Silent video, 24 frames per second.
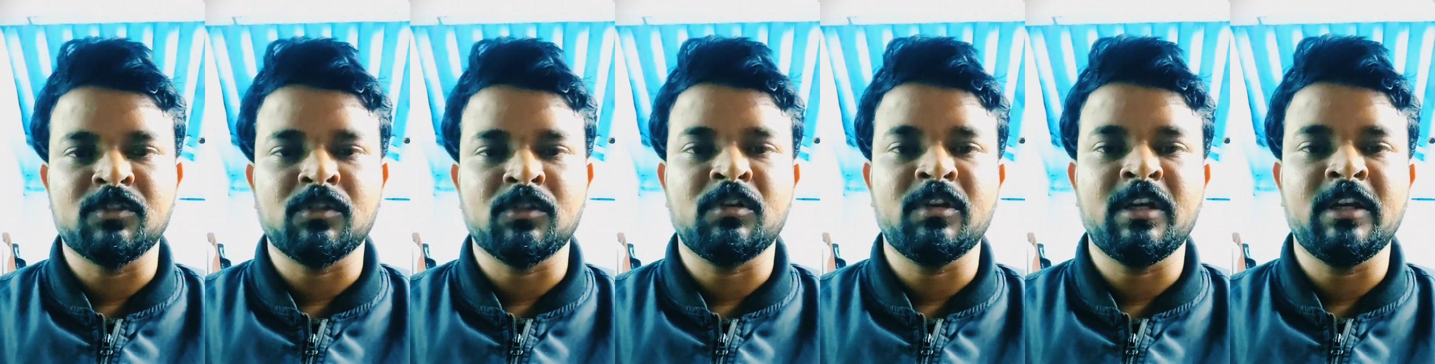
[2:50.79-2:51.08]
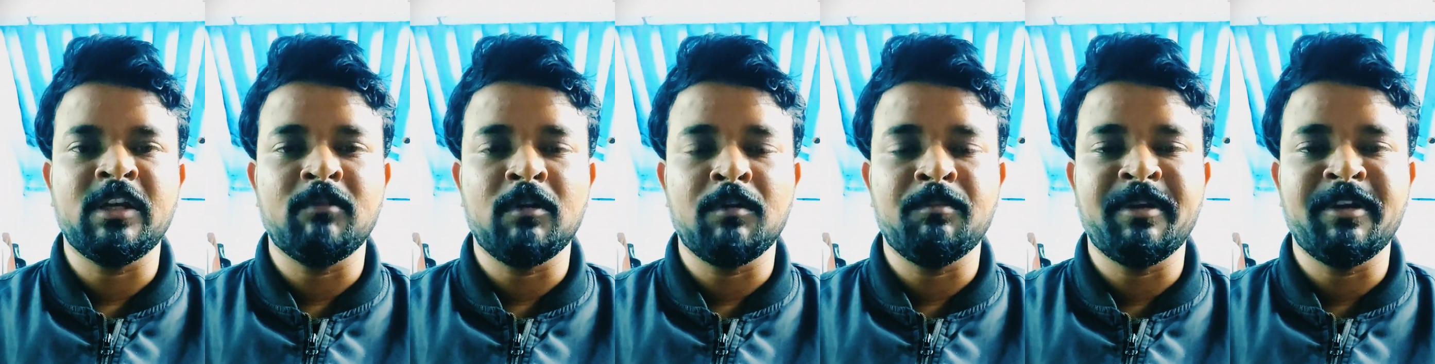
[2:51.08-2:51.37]
so
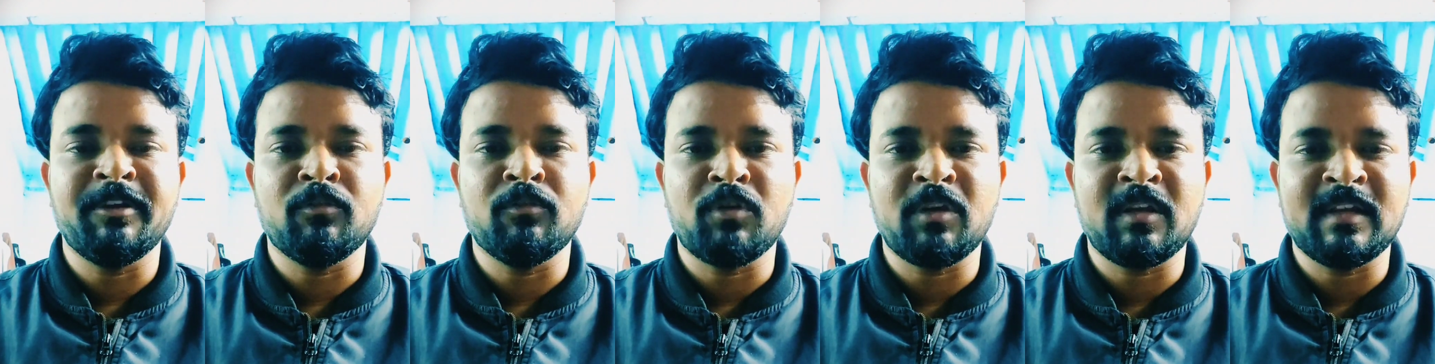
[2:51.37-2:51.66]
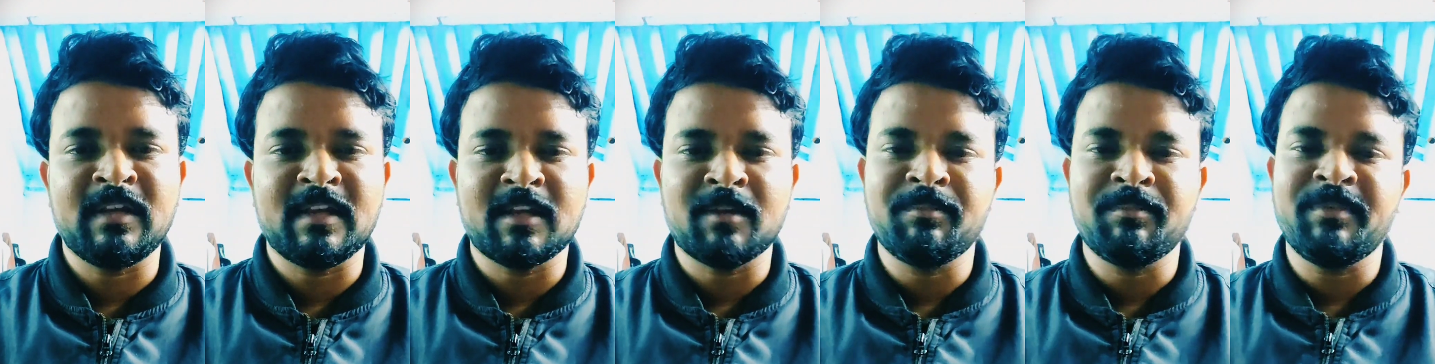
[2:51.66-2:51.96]
you will be
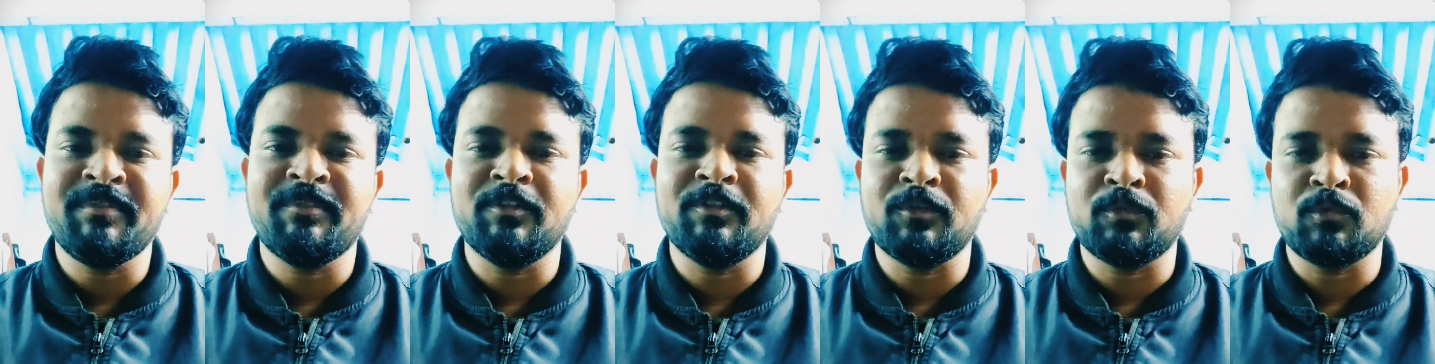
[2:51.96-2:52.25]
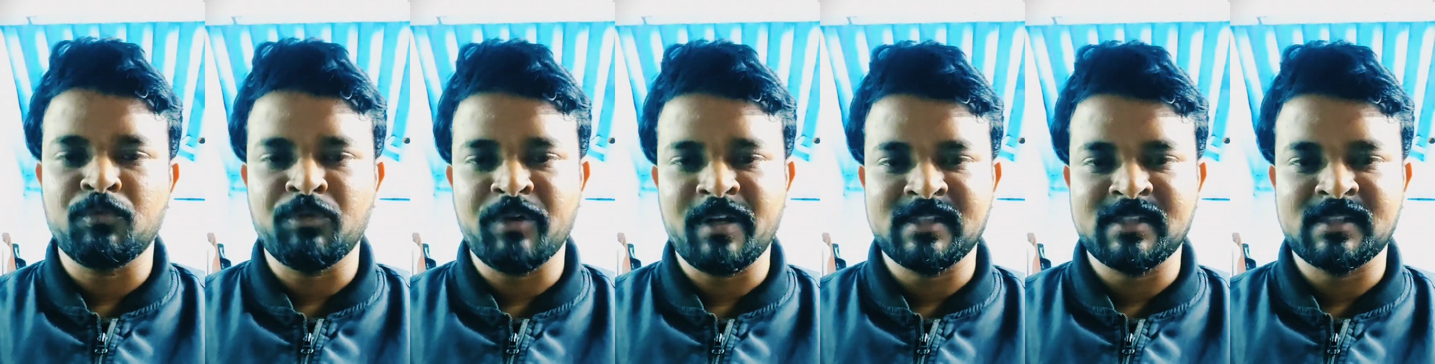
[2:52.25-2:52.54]
knowing like before
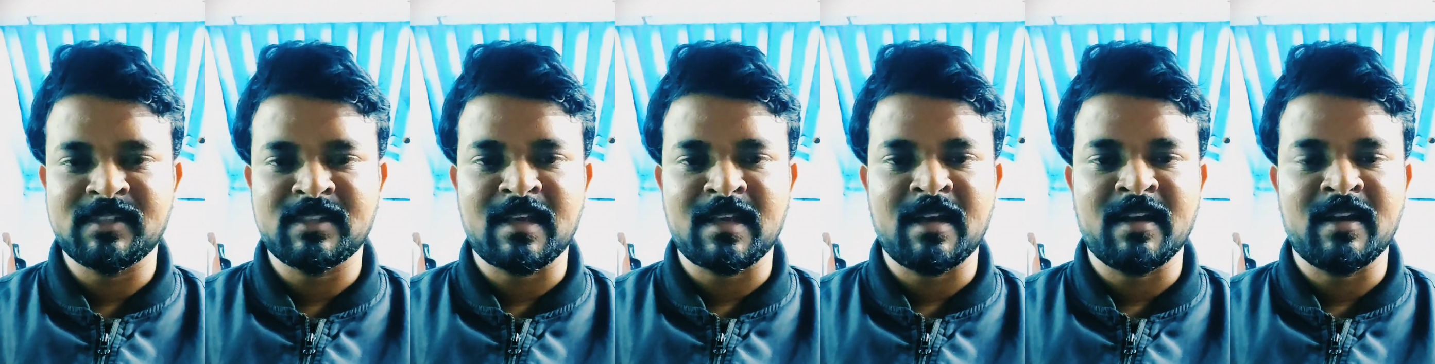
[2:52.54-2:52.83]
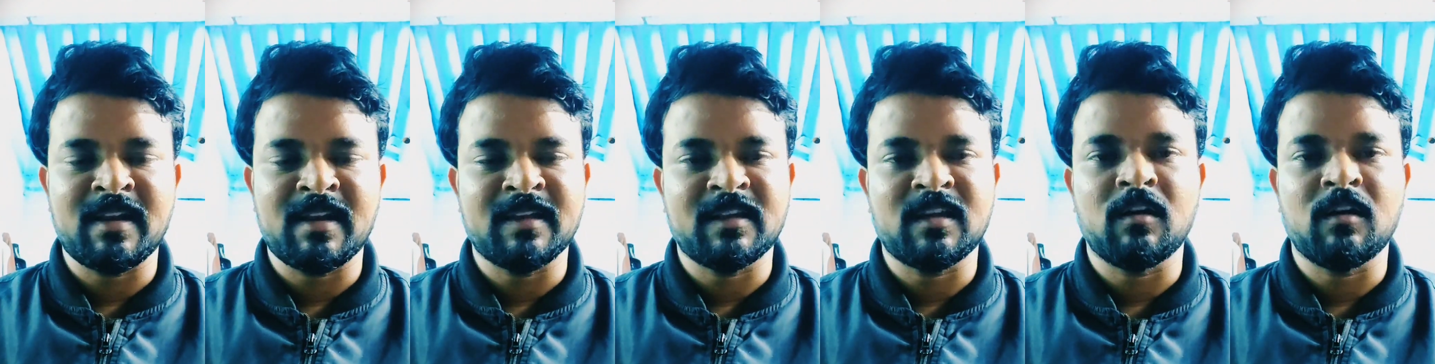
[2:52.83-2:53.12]
2 days,
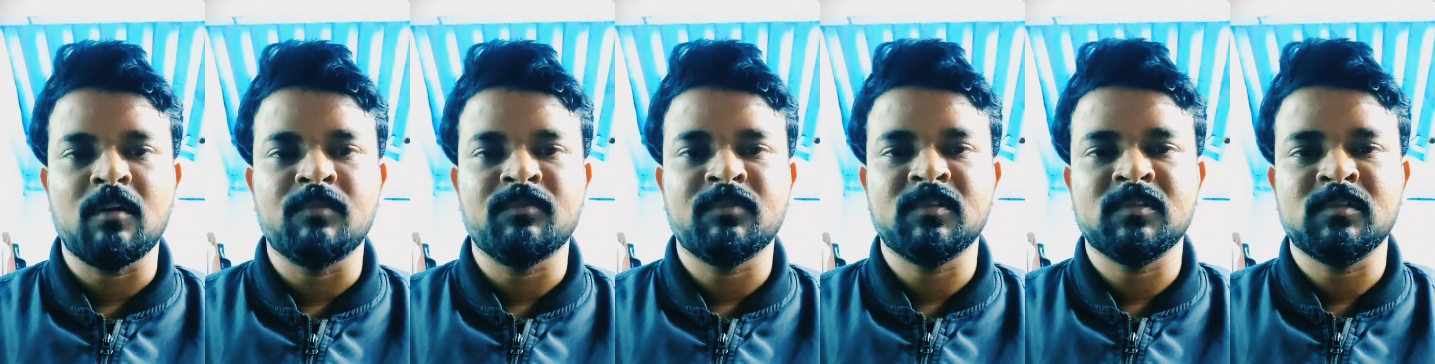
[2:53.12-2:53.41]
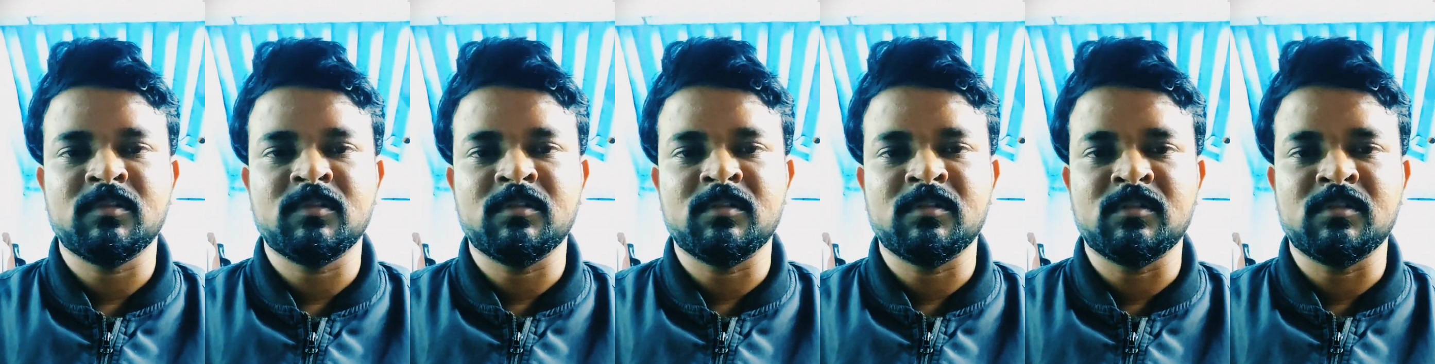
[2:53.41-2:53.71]
like
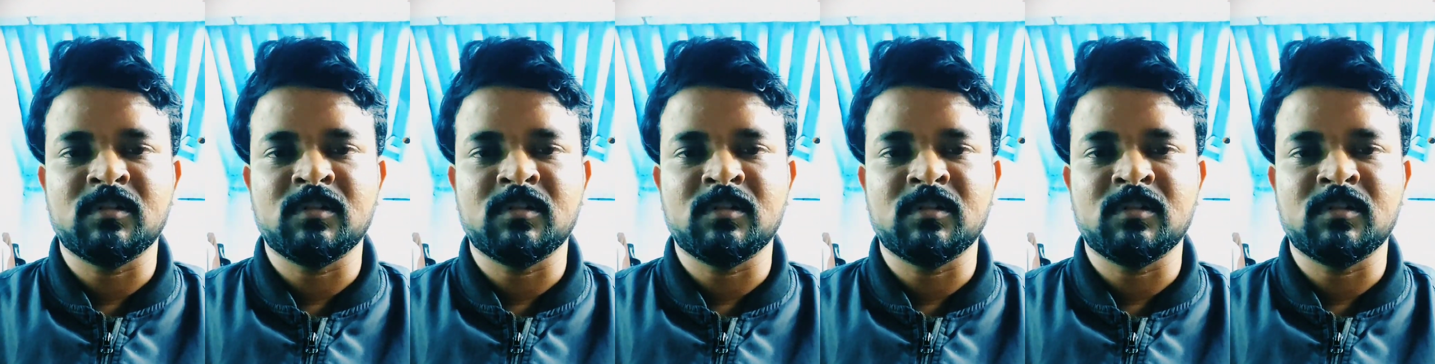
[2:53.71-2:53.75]
after